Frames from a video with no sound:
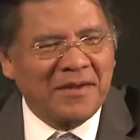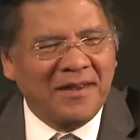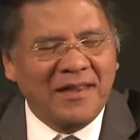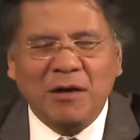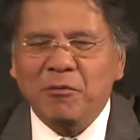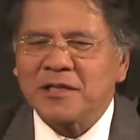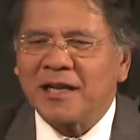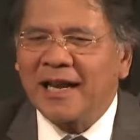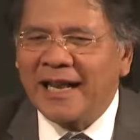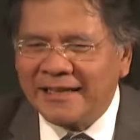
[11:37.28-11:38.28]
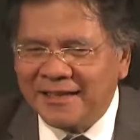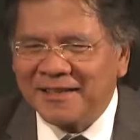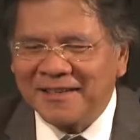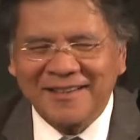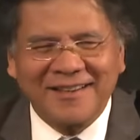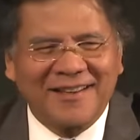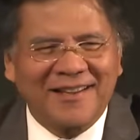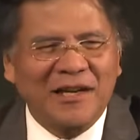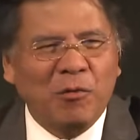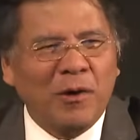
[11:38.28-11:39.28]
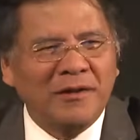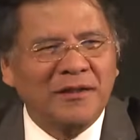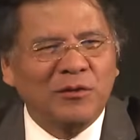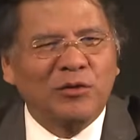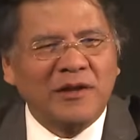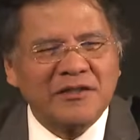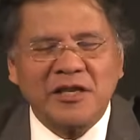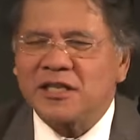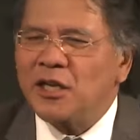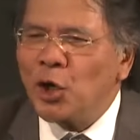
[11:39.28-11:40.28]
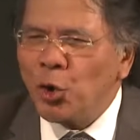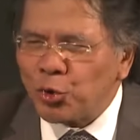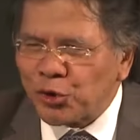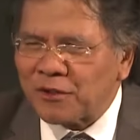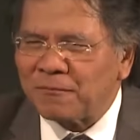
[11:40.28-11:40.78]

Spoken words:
There was a lady that wanted to touch his nose.